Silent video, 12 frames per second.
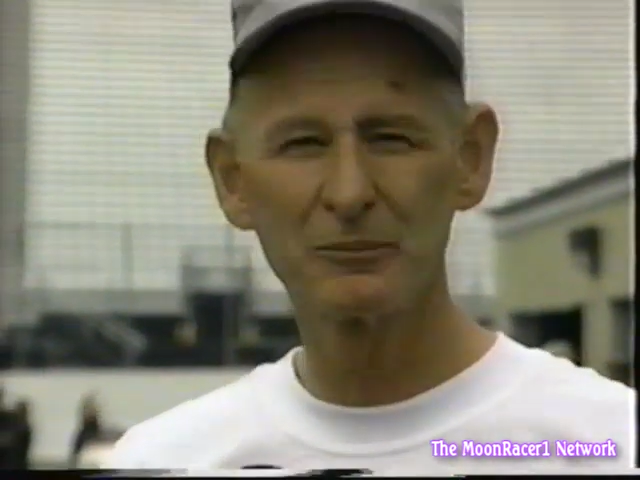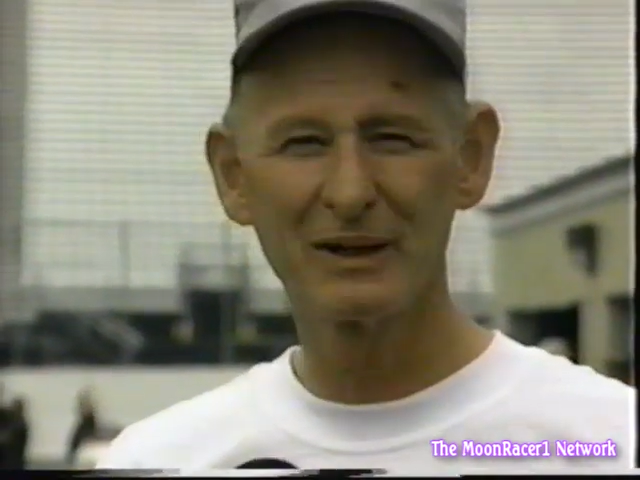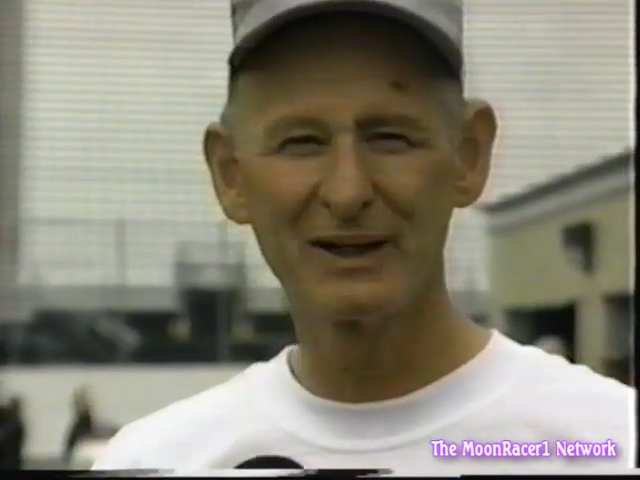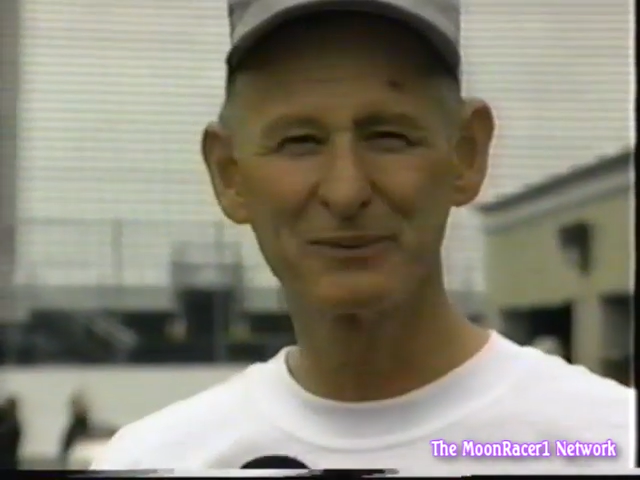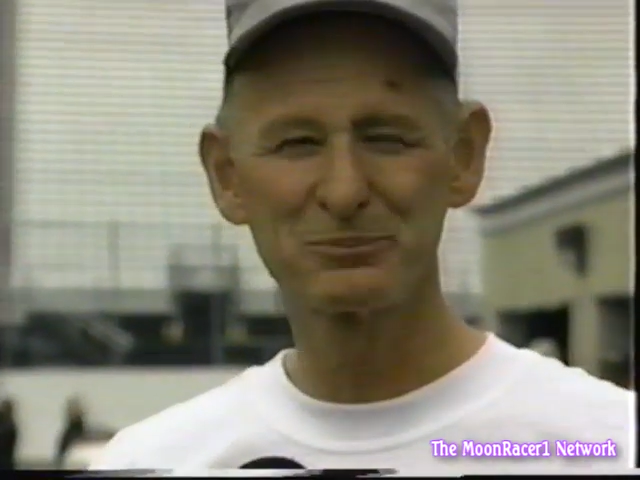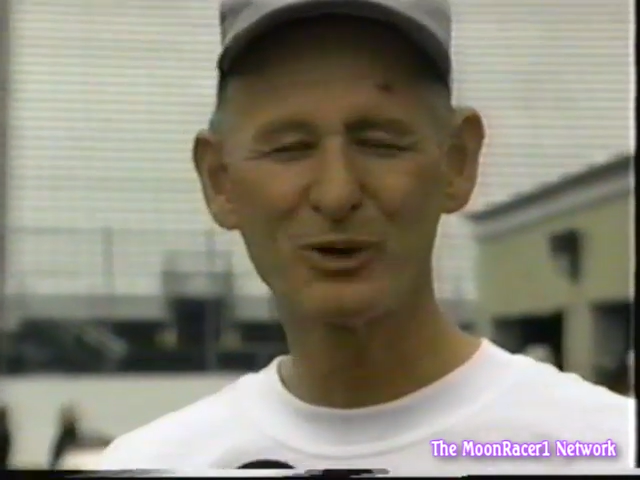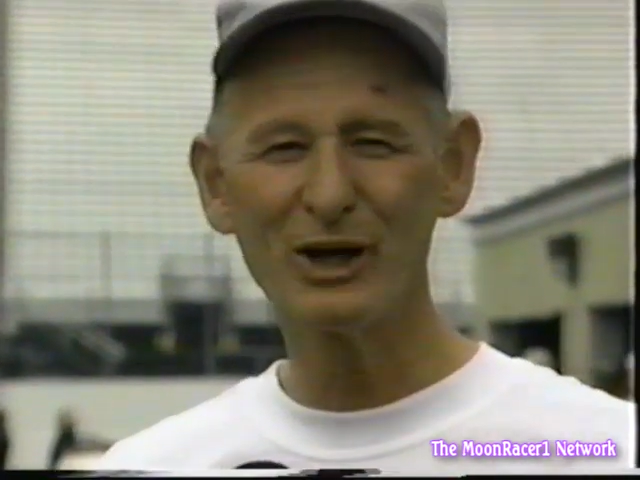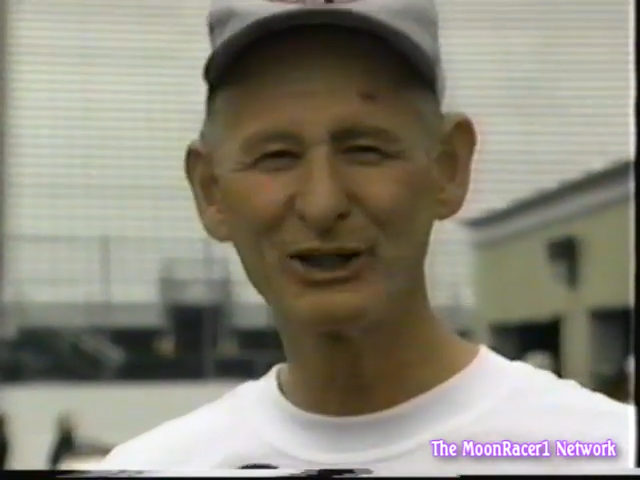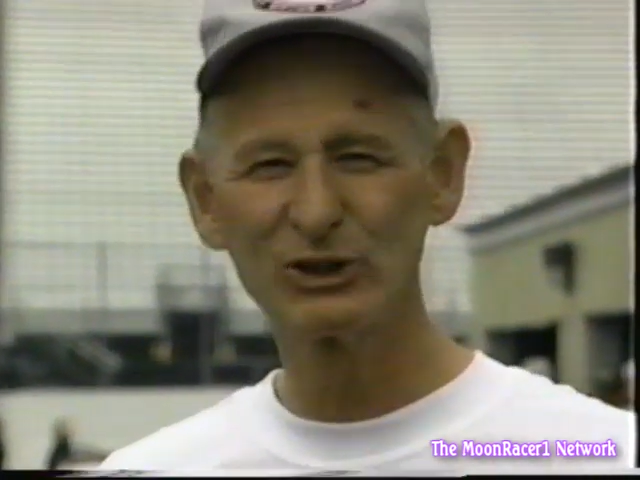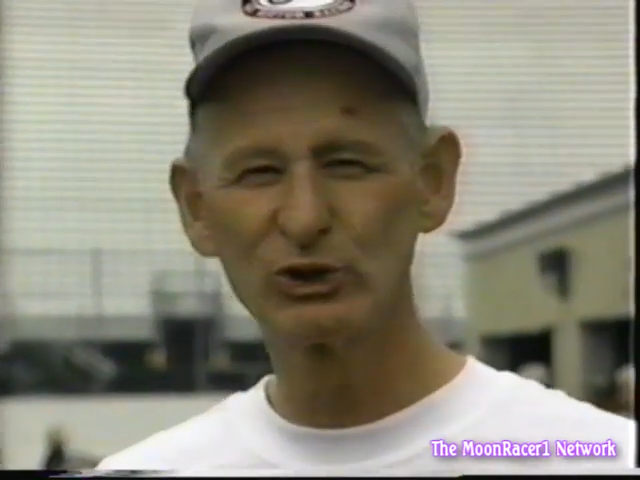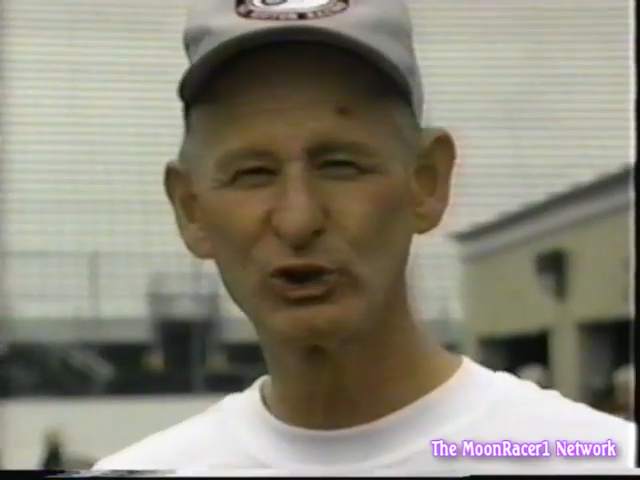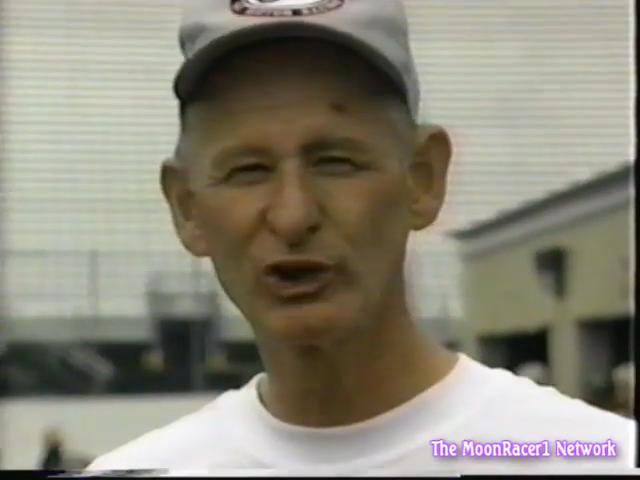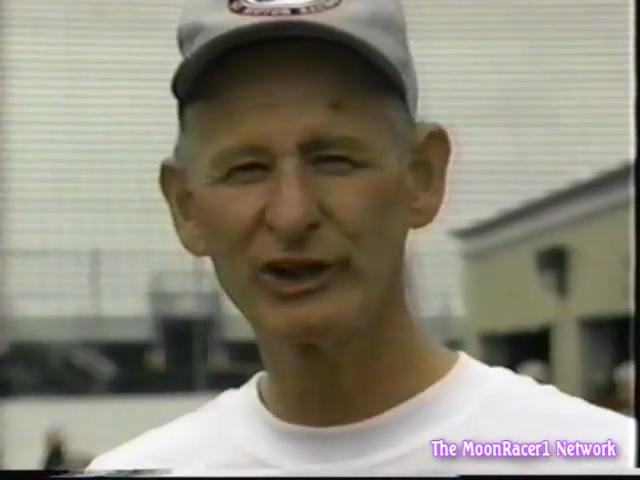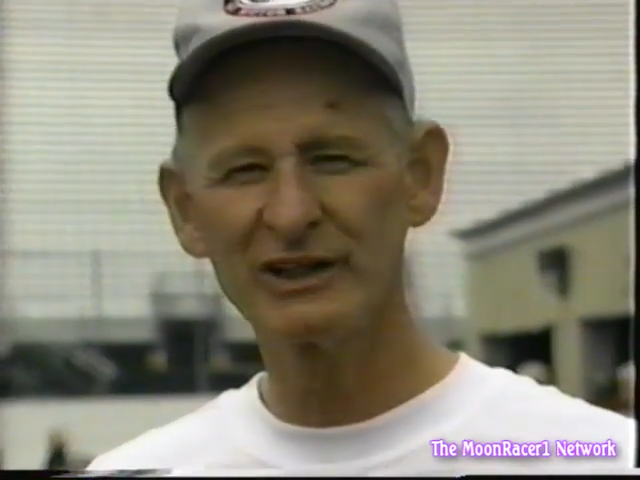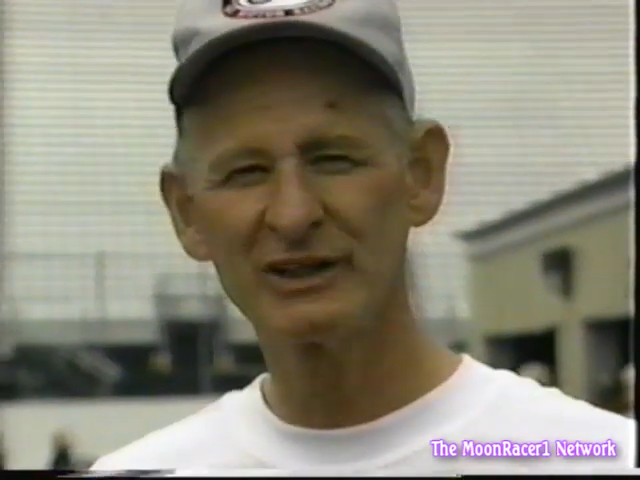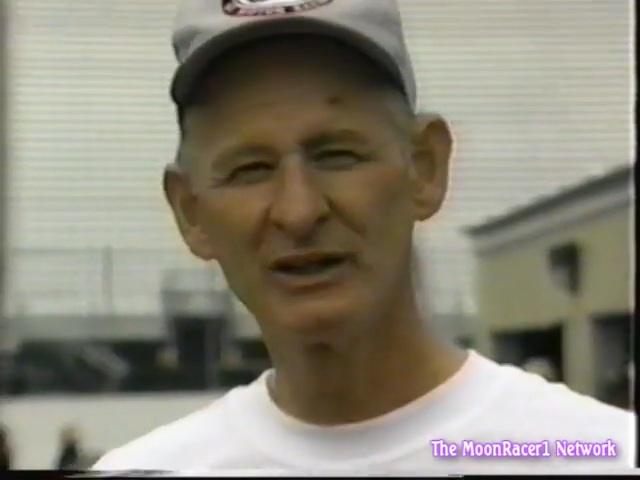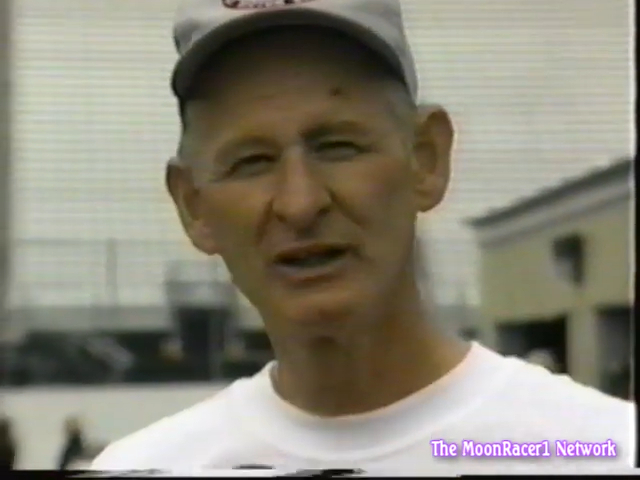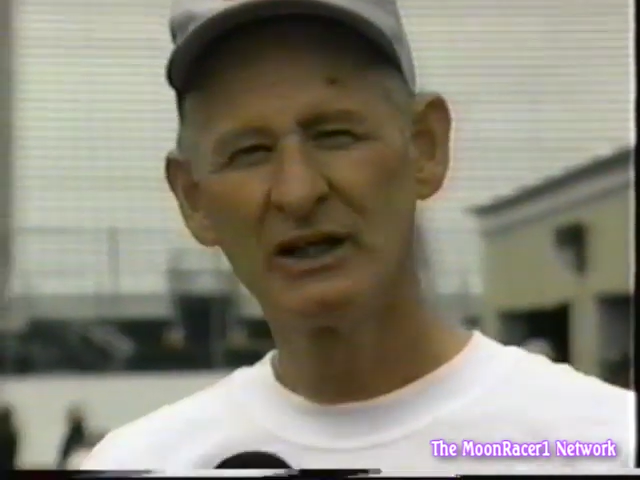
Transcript: my pride and joy.